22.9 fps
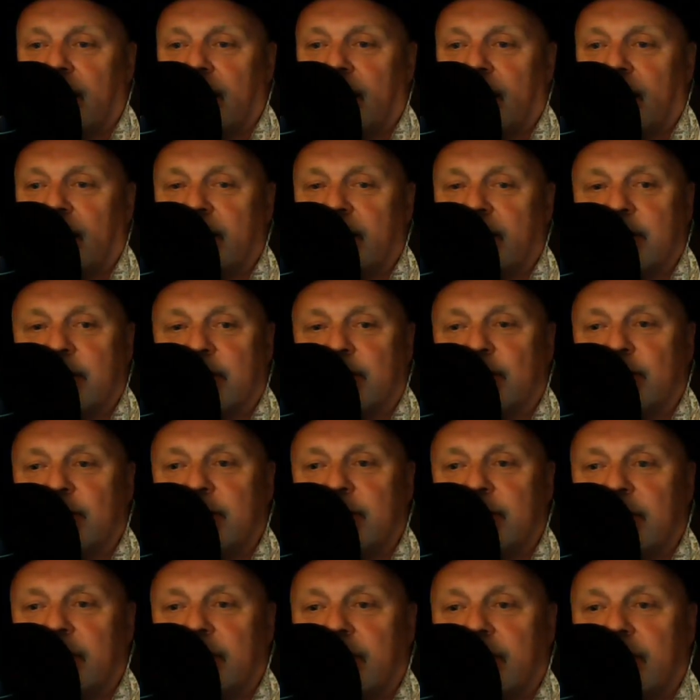little
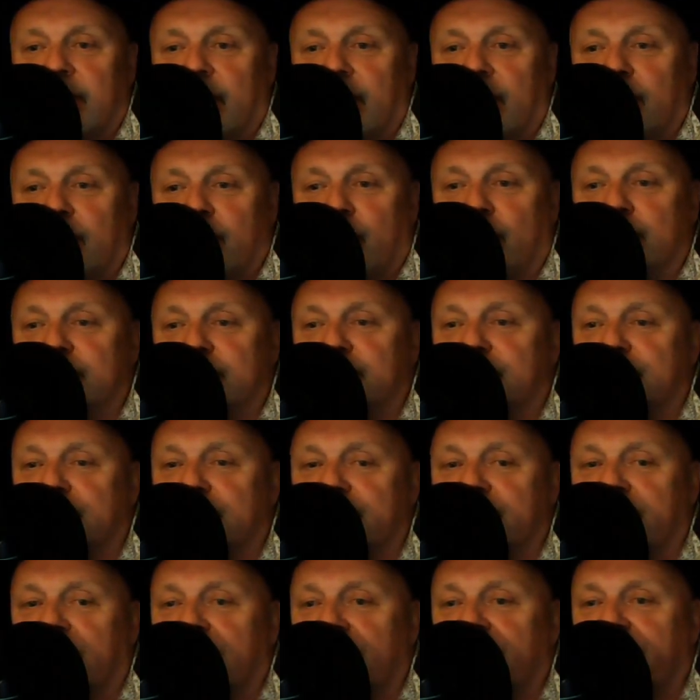
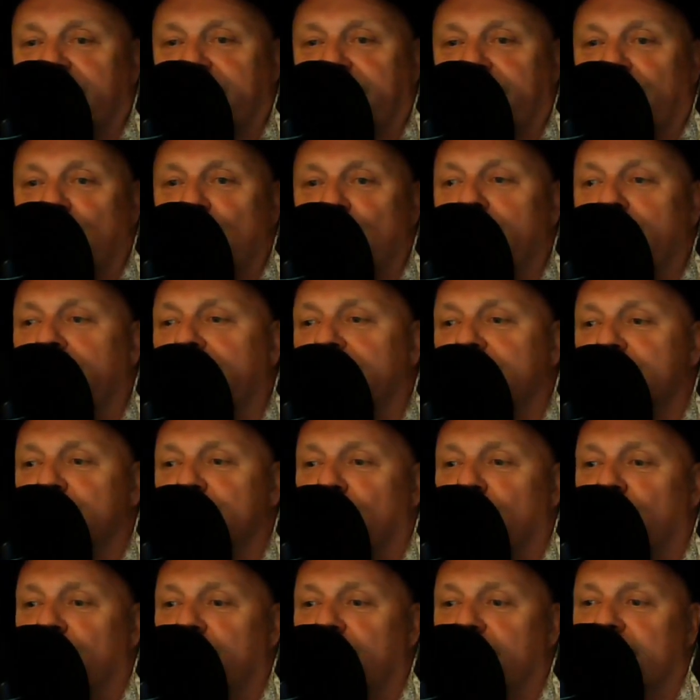positive and affirming
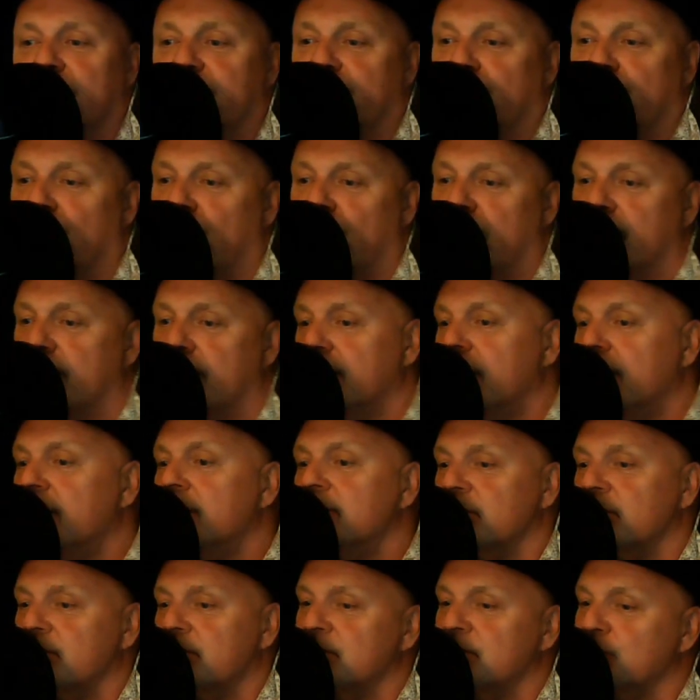song for her.
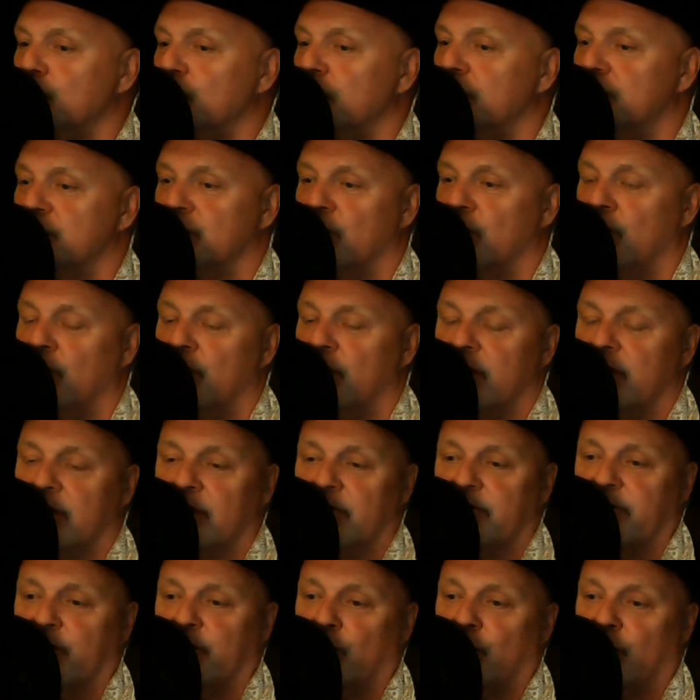So this is a wee song
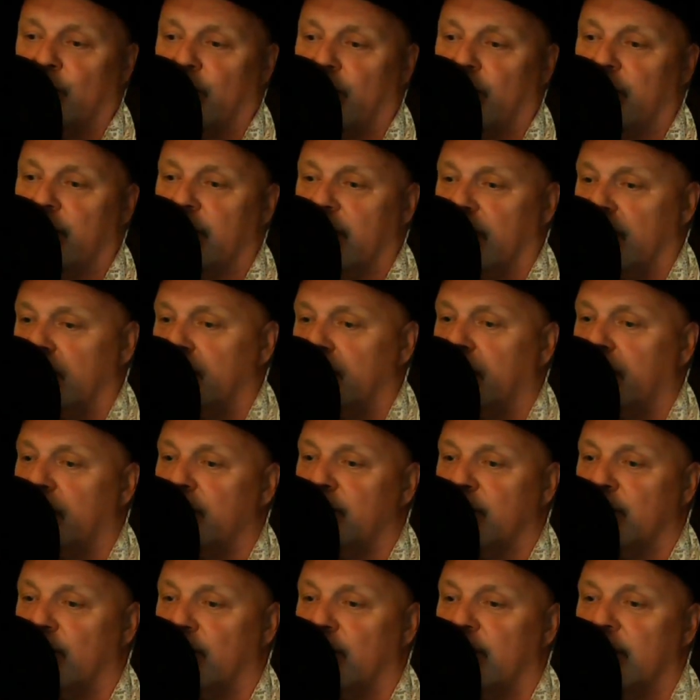for her and
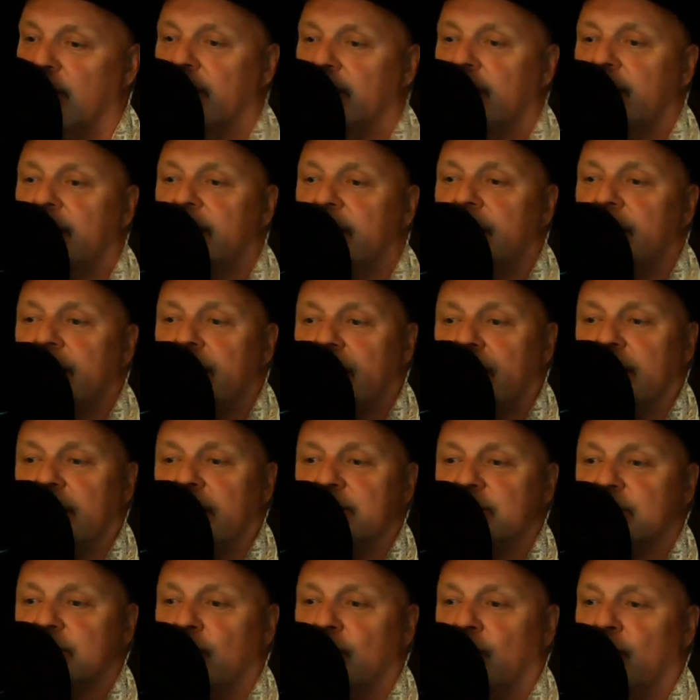about her, and
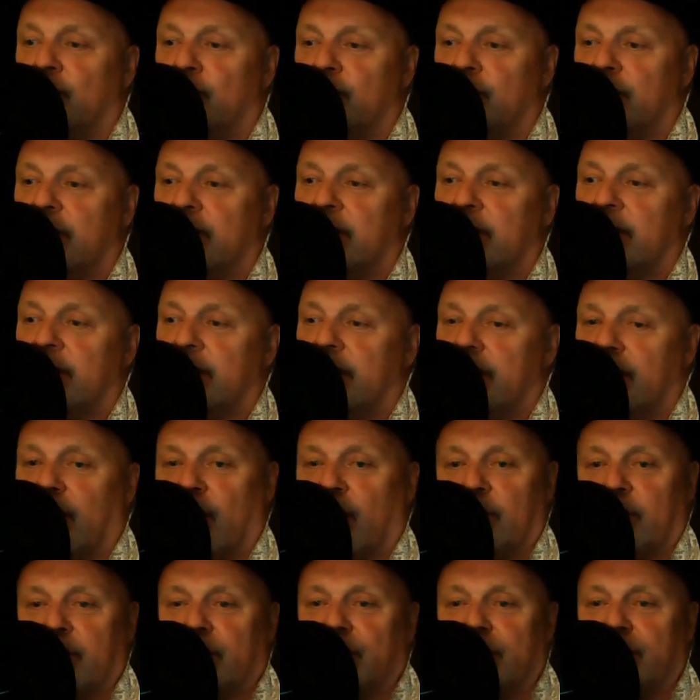it's called
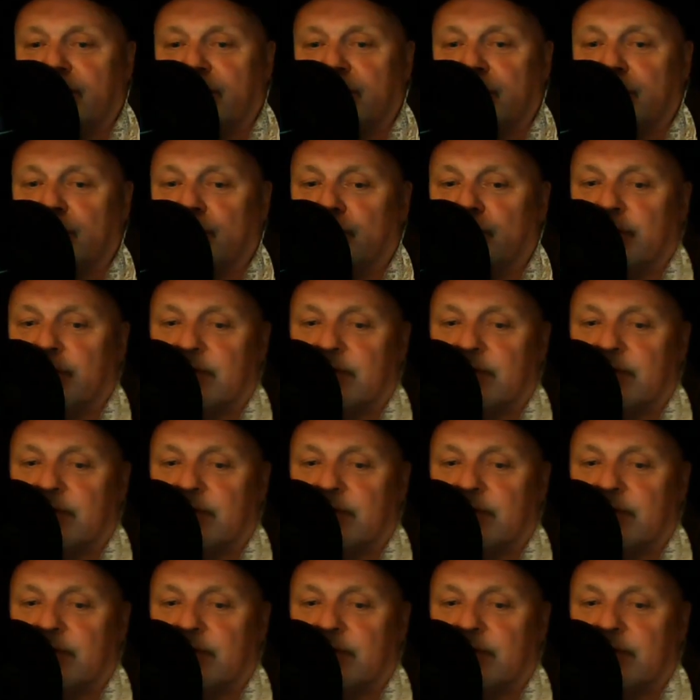I Believe in You.